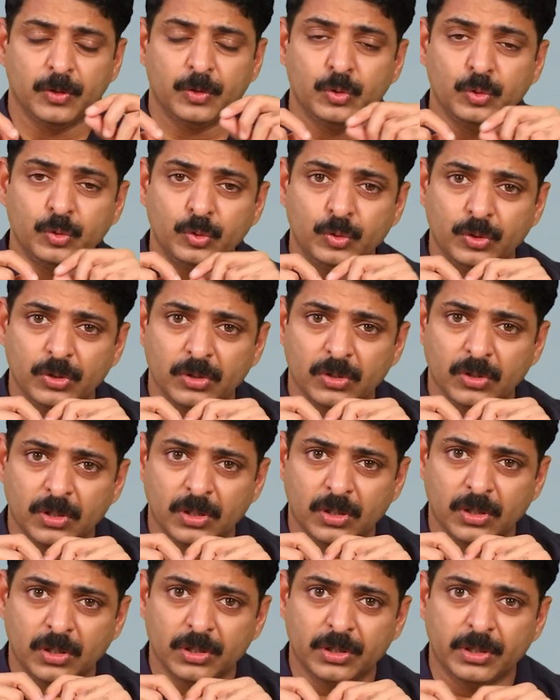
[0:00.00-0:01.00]
to
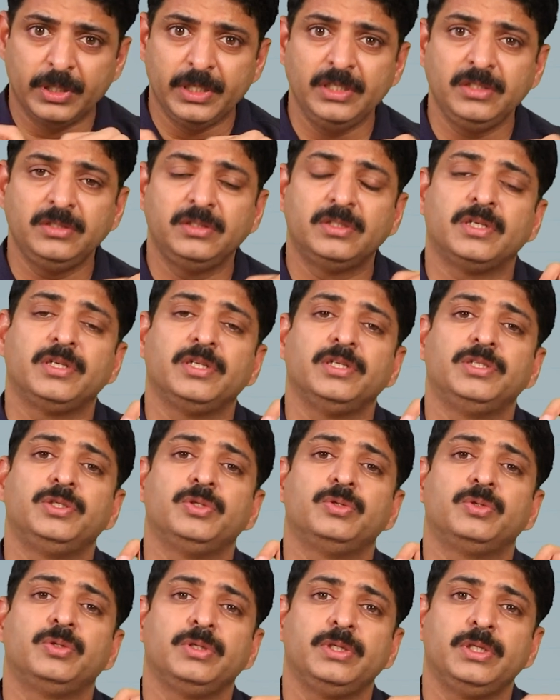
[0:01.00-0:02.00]
uh, tease the
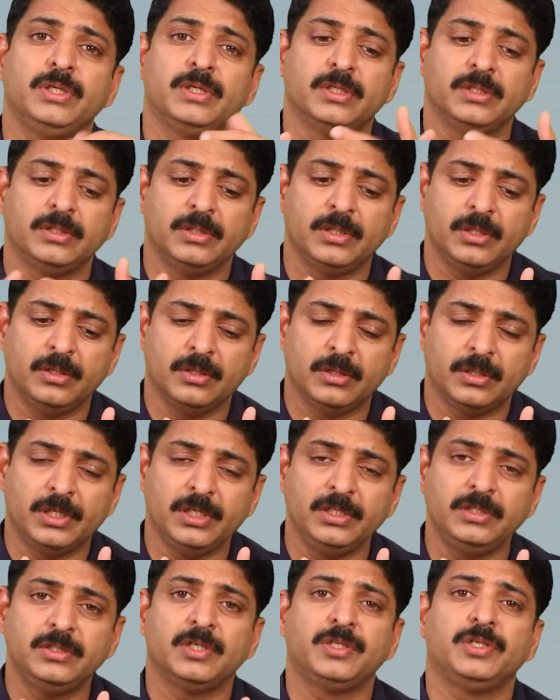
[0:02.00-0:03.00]
tissue, uh,
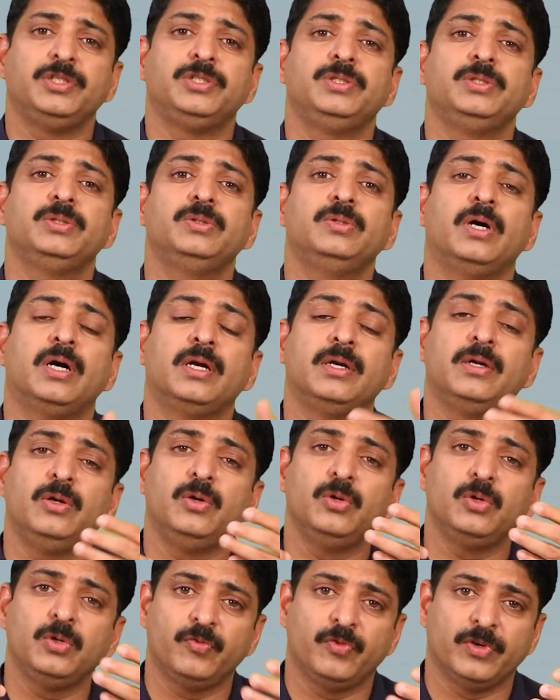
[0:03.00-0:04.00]
tease the tissue and
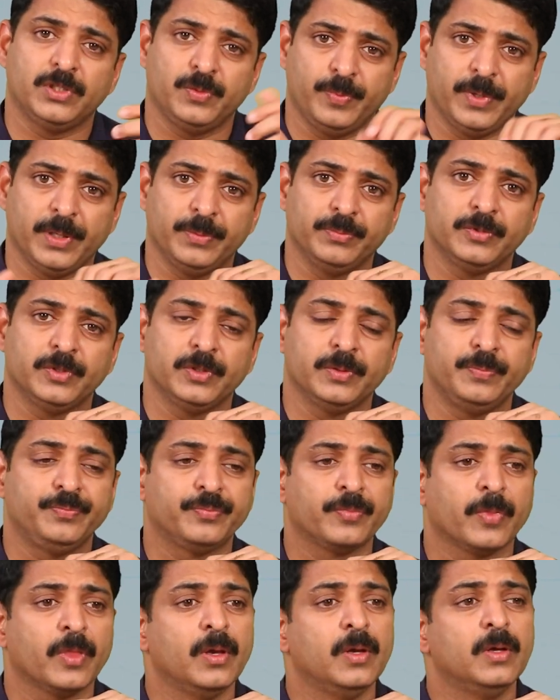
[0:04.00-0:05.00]
look for sperms.
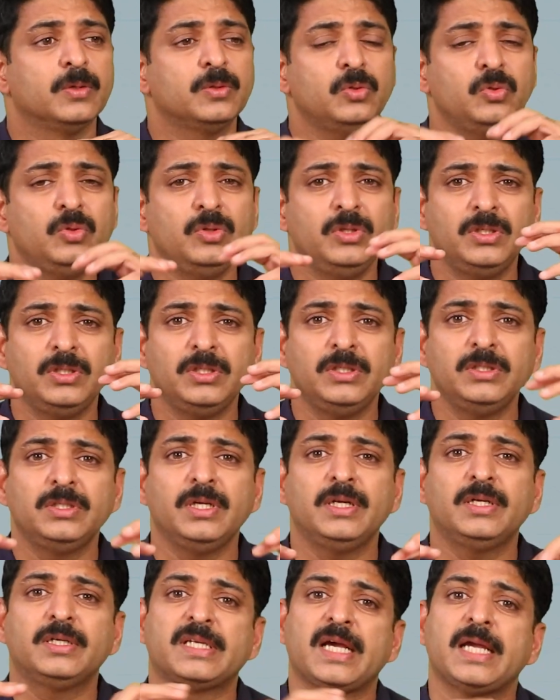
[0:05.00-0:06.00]
So, this is
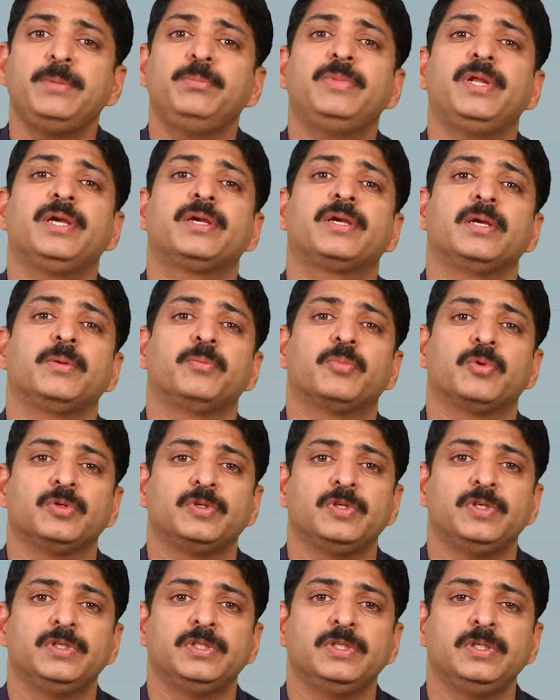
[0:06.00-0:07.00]
a time taking
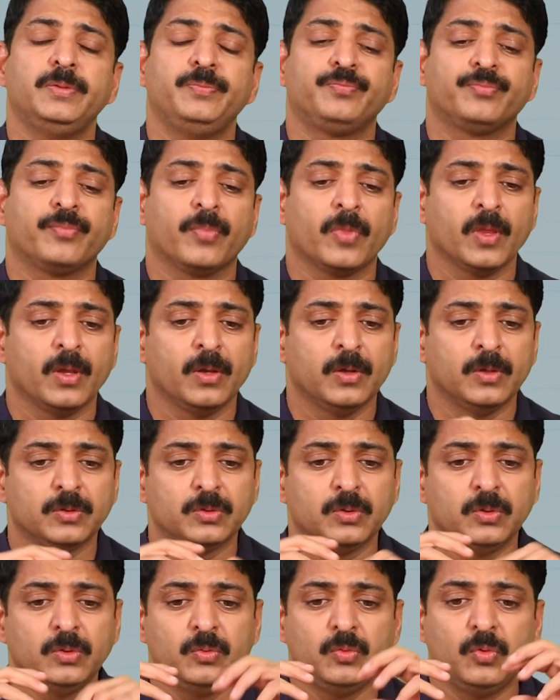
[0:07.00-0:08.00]
procedure.
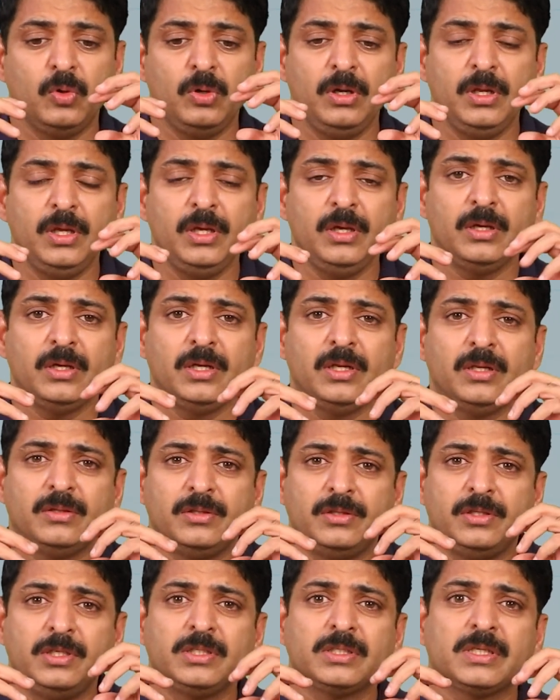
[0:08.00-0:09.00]
So, only
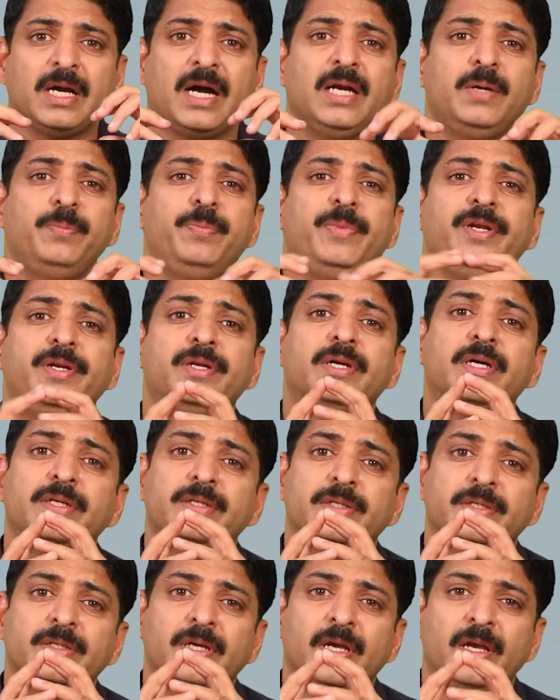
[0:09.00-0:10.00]
this can't be done
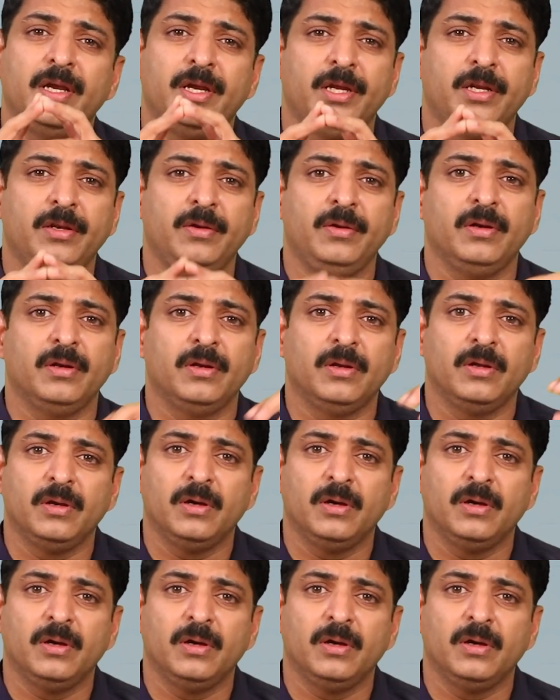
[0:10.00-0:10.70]
in